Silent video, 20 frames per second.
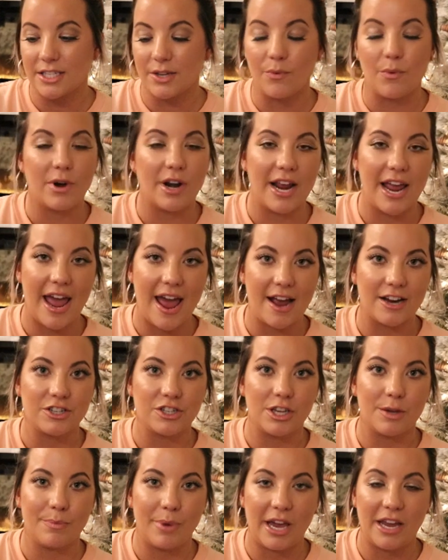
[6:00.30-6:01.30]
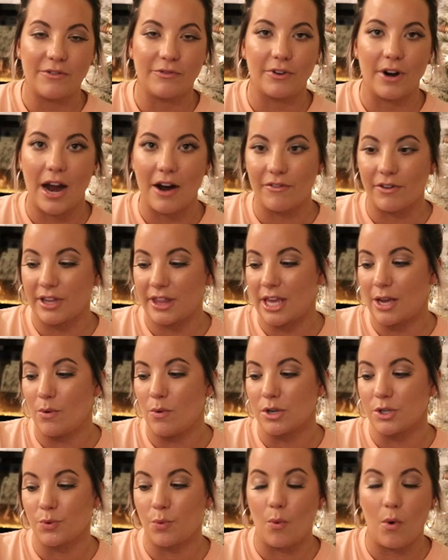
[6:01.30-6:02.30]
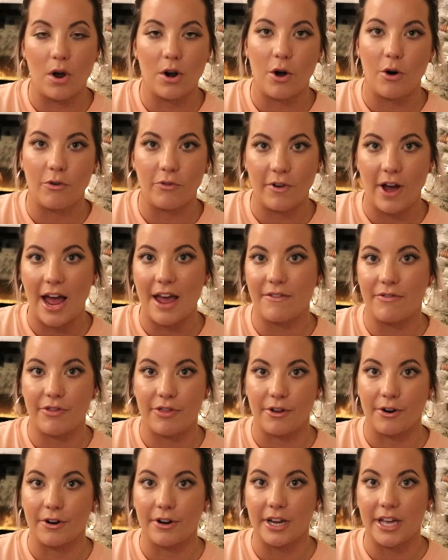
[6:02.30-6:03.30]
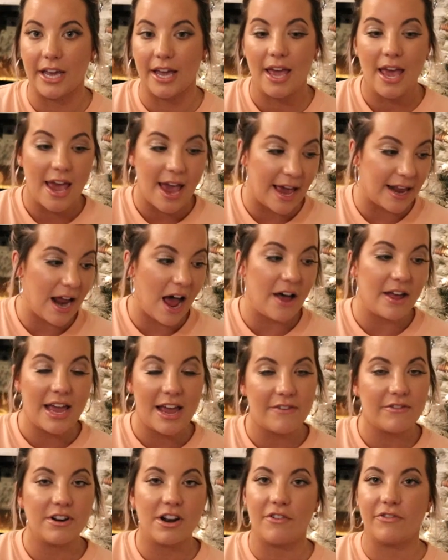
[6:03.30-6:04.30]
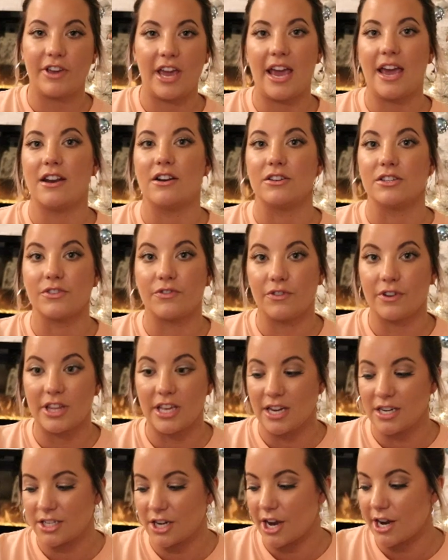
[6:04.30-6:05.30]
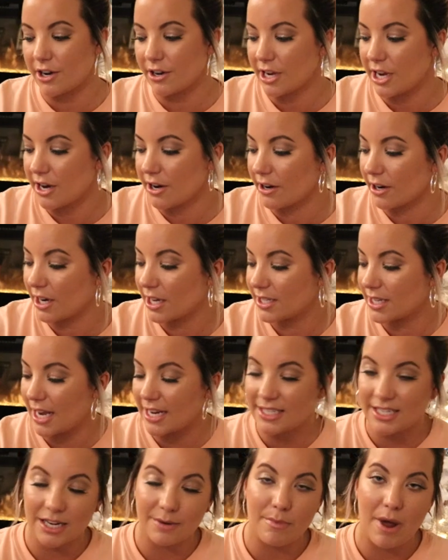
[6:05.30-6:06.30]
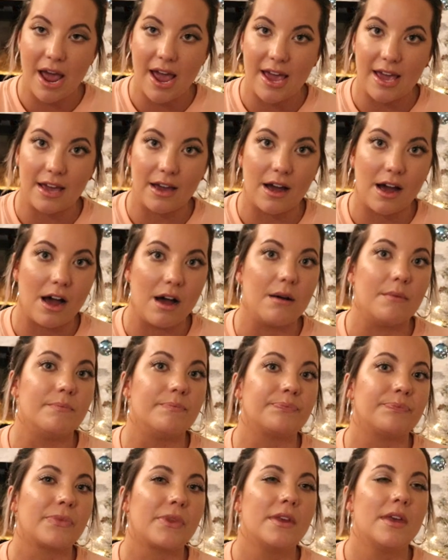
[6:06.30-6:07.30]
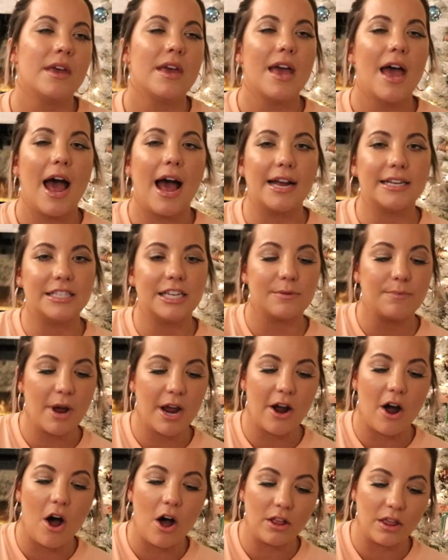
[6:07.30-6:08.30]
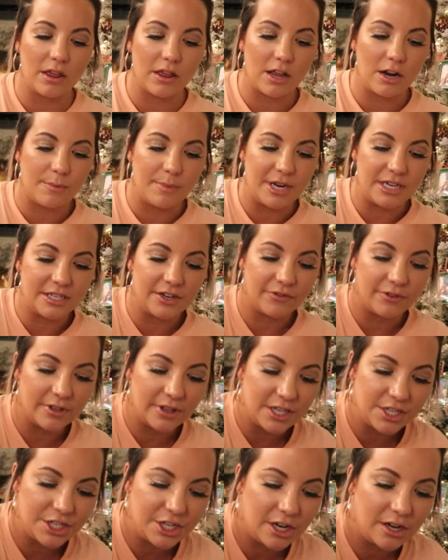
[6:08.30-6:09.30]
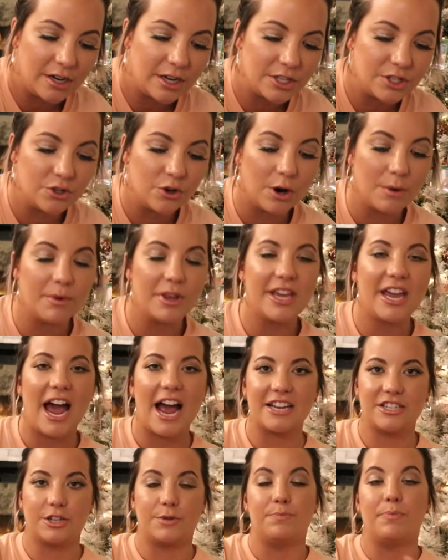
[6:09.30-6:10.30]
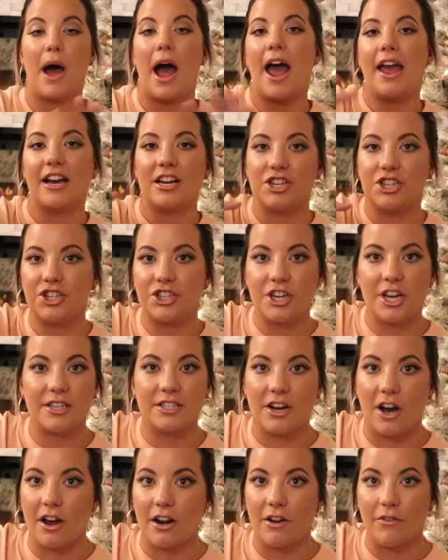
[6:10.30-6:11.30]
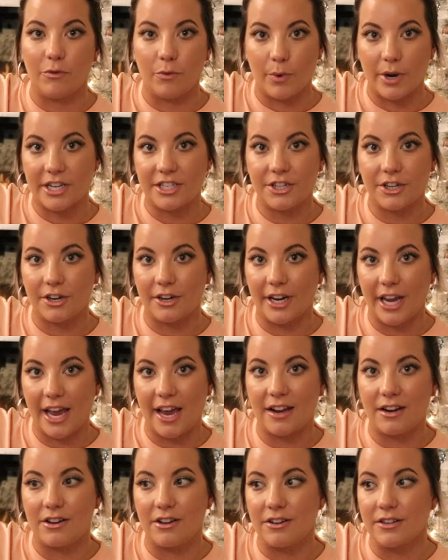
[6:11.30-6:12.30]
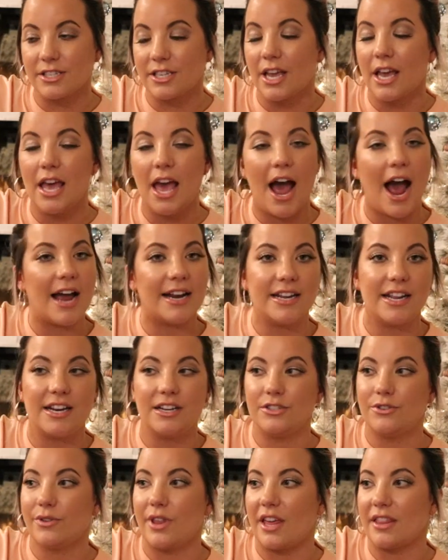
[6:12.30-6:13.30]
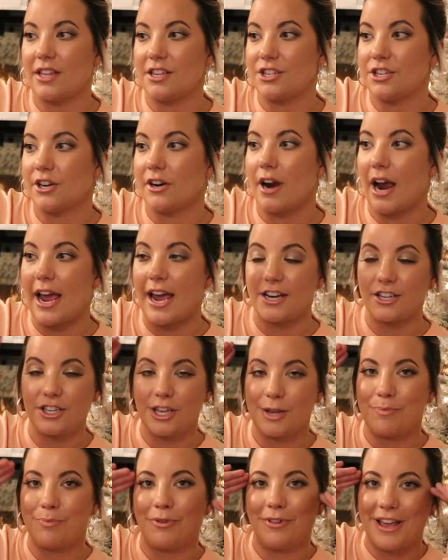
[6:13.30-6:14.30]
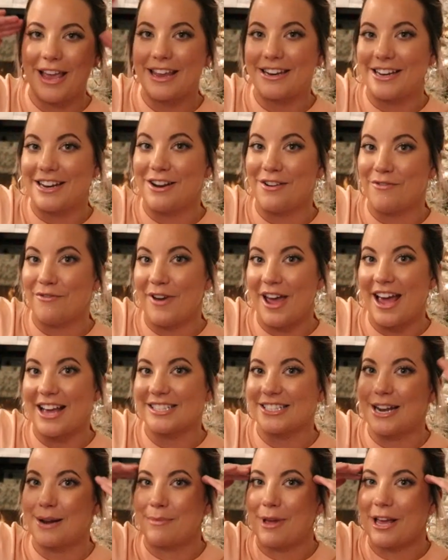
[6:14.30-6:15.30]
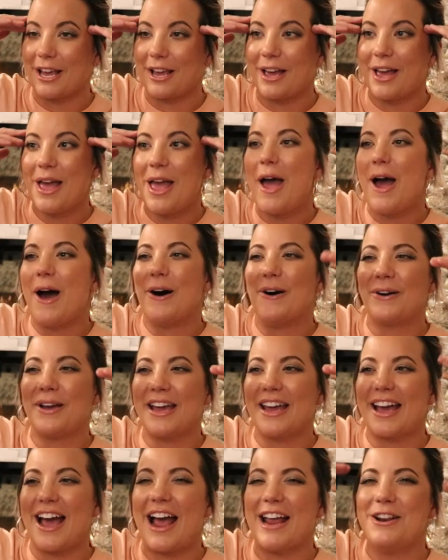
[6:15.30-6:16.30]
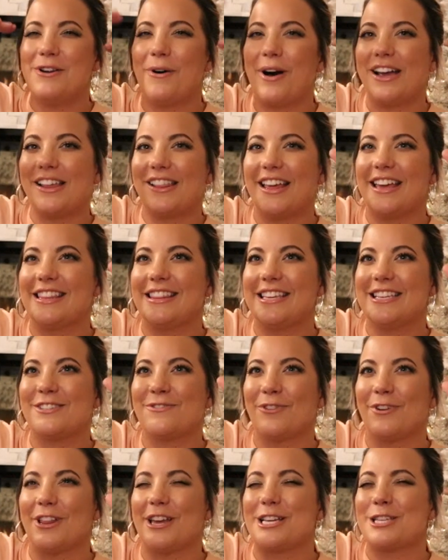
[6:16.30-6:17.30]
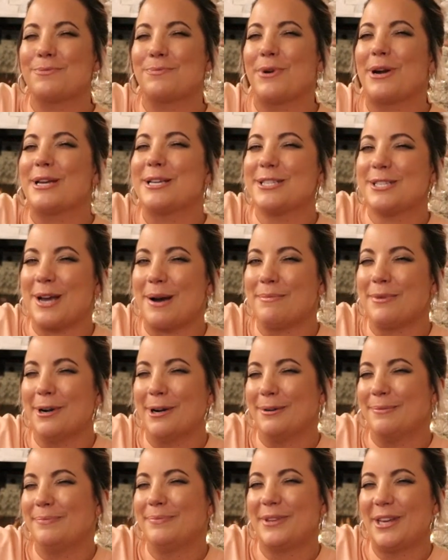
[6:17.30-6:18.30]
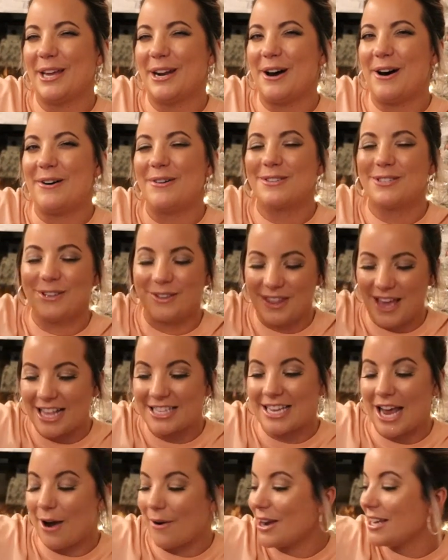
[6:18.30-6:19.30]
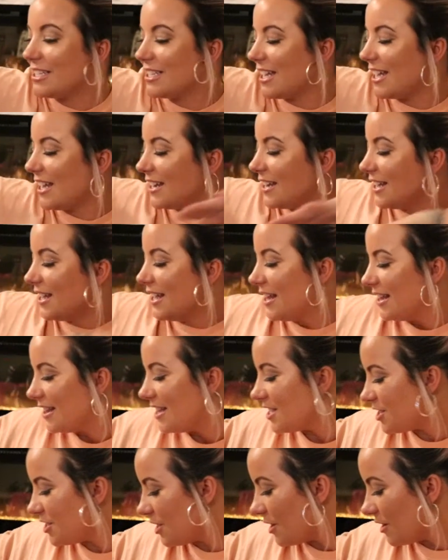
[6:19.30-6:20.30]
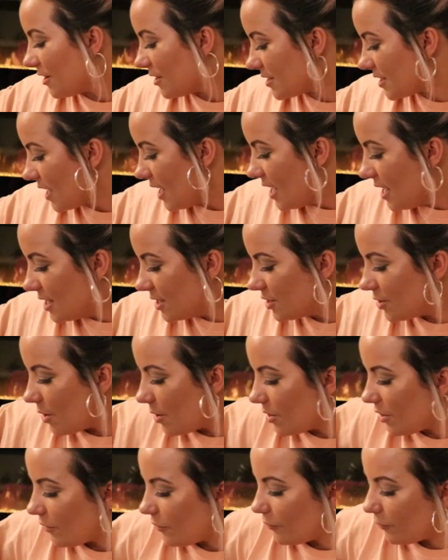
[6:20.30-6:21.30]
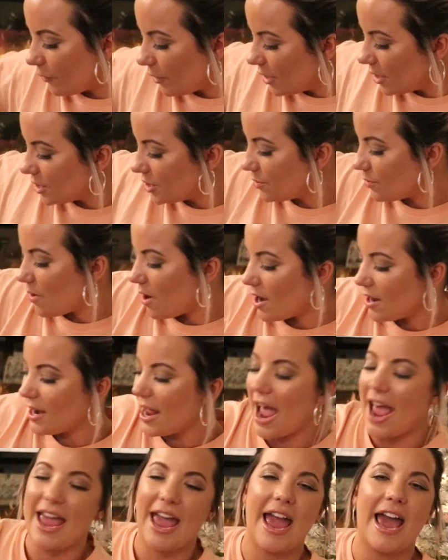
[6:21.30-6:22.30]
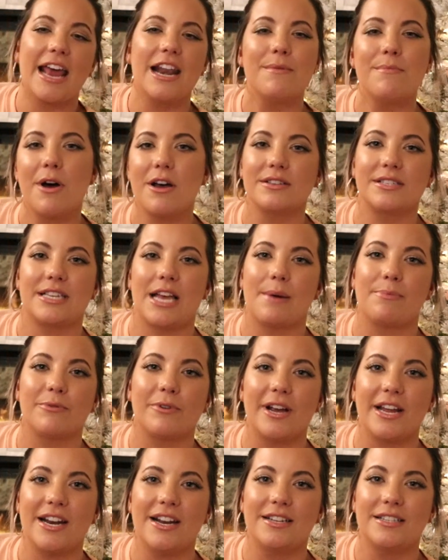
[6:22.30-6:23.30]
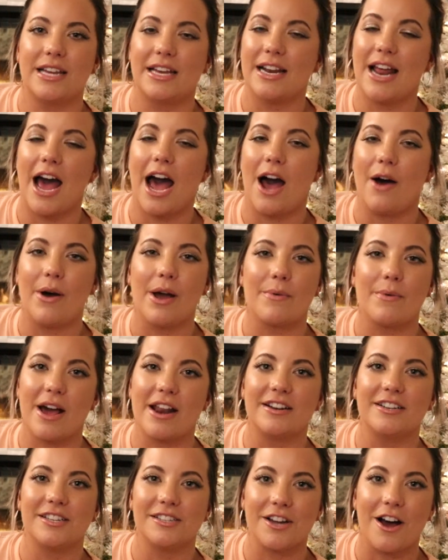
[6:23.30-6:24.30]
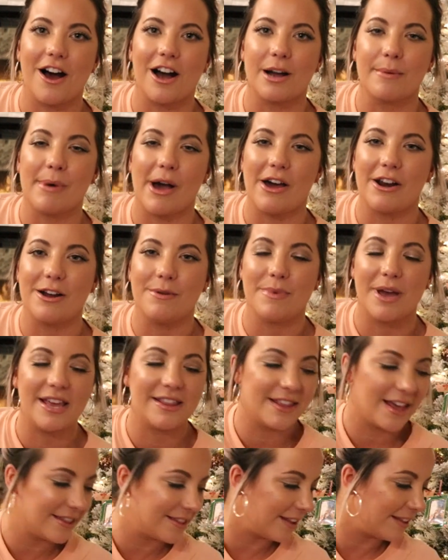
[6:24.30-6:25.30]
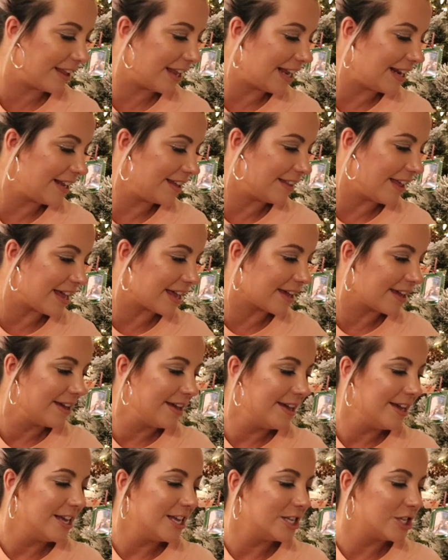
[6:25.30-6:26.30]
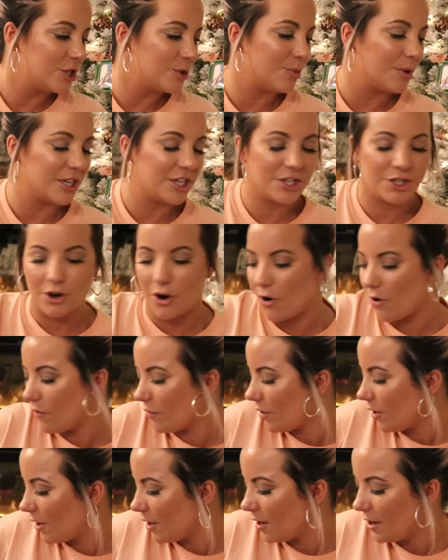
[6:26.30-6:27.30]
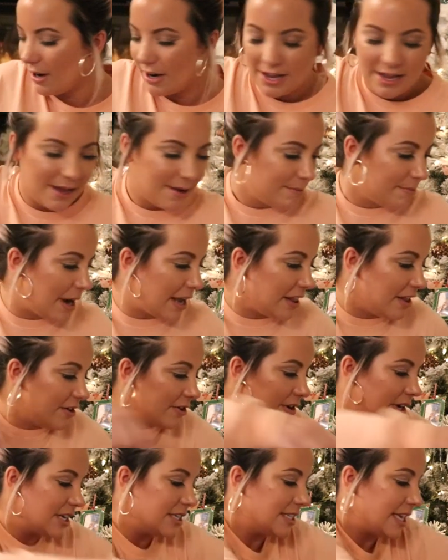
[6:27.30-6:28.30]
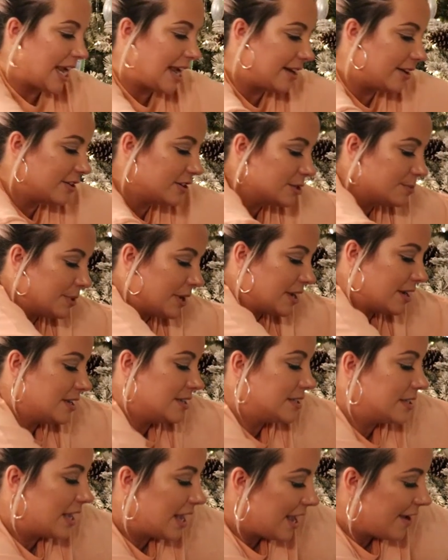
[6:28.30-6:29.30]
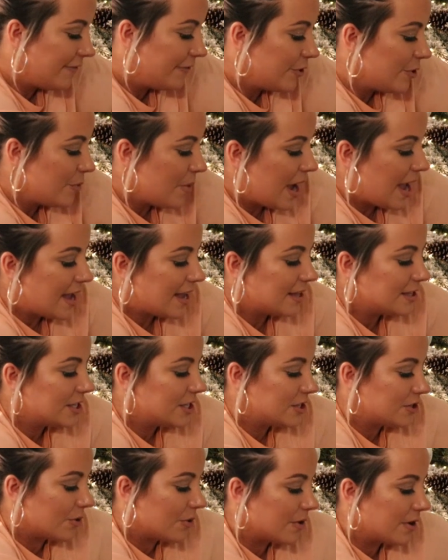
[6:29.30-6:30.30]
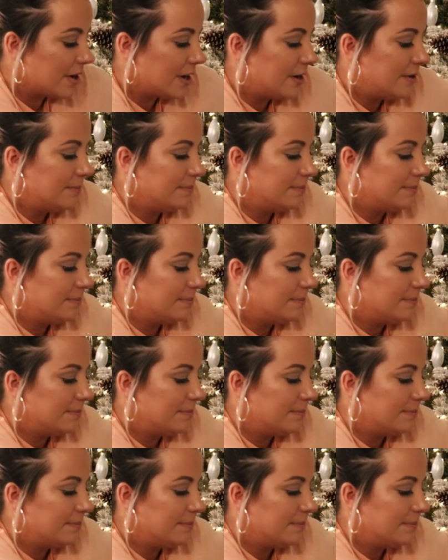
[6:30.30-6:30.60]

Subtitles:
And what I actually paid for everything was $105.30. And I'll have enough candles for the entire year, because I did my haul a little bit different this year, because normally I just buy a shit ton of winter candles. I didn't do that this year. I actually planned in advance, and I'm like, okay, I know I like these for like spring, summer, you know? So that's how I did this year. So the first one, I had them all separated in how I wanted to talk about them. And then the lady like switched over my little containers, because if you went in store,